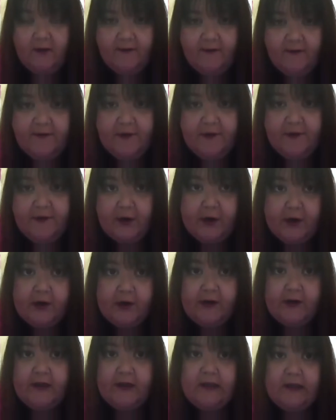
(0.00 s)
The
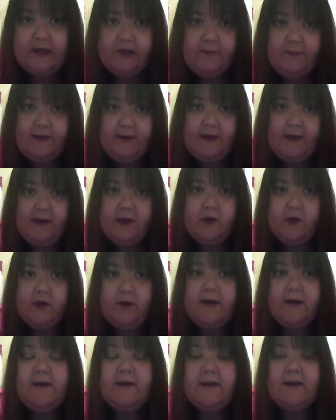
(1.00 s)
third is spending a
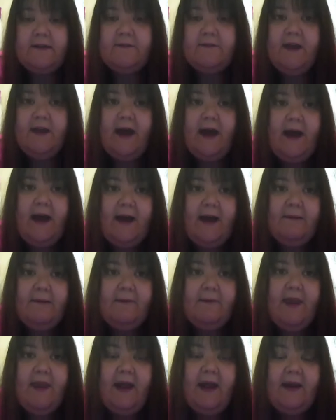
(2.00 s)
great deal of
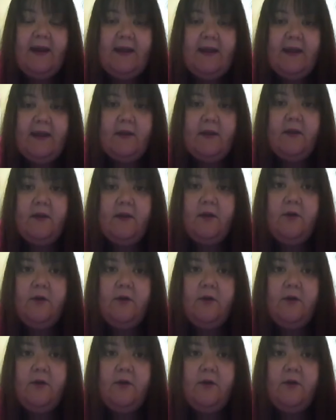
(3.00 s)
time getting